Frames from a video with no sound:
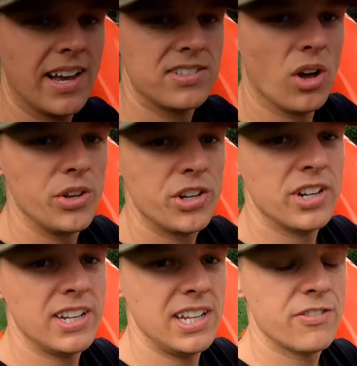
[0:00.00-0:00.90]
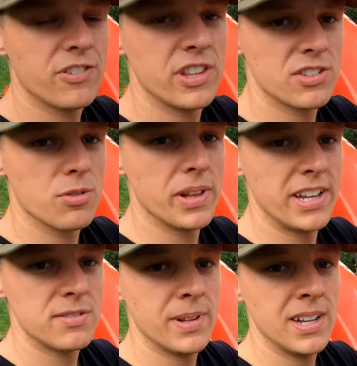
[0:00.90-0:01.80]
Guys, all you're gonna need for this
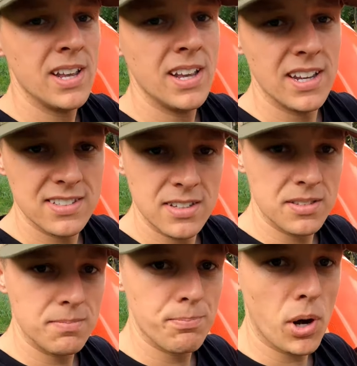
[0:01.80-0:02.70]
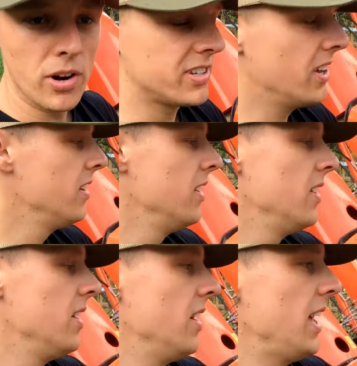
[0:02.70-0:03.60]
replacement is the part,
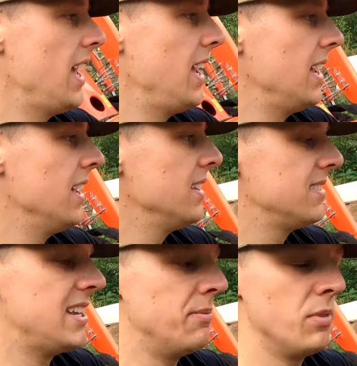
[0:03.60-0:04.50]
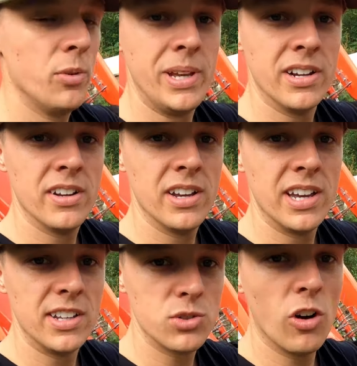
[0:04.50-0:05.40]
a 10 millimeter
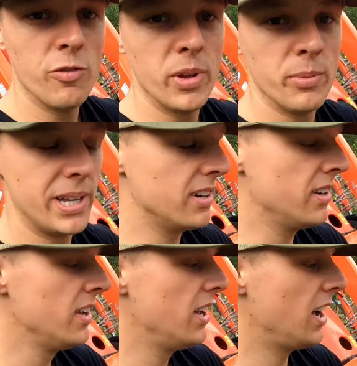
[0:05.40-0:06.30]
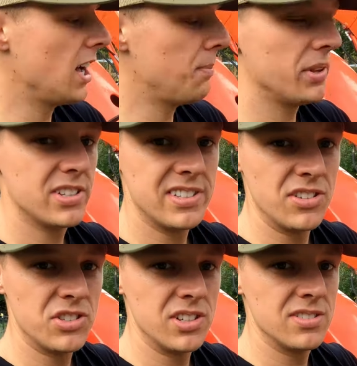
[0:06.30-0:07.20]
and a 12 millimeter, a couple
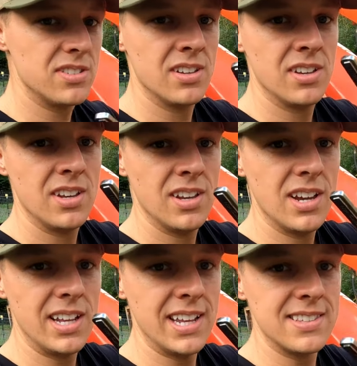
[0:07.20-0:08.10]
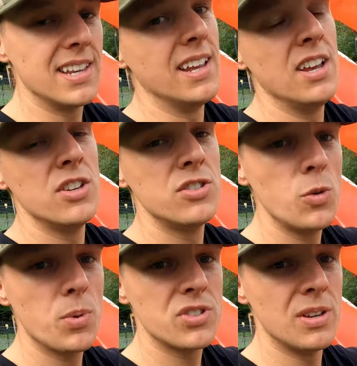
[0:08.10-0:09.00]
extensions, and that's it.
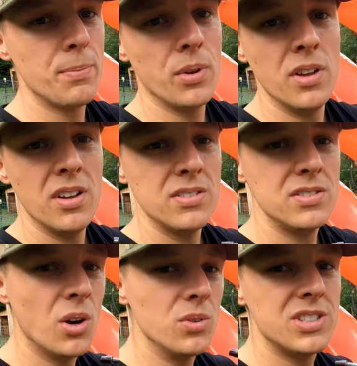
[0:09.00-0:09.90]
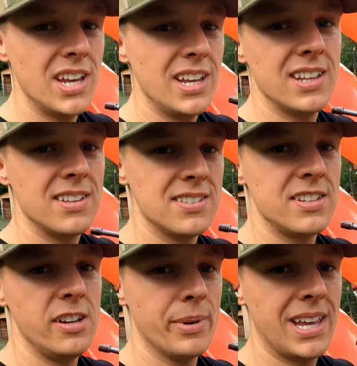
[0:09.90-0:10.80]
Super simple. Don't take
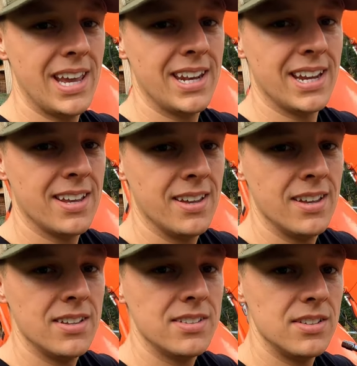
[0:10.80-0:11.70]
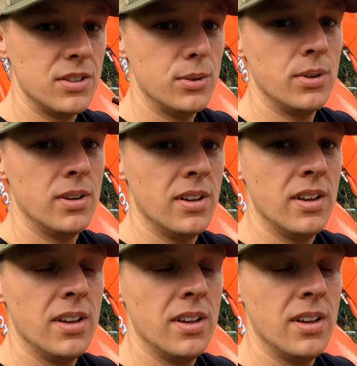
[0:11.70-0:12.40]
this to your mechanic to do.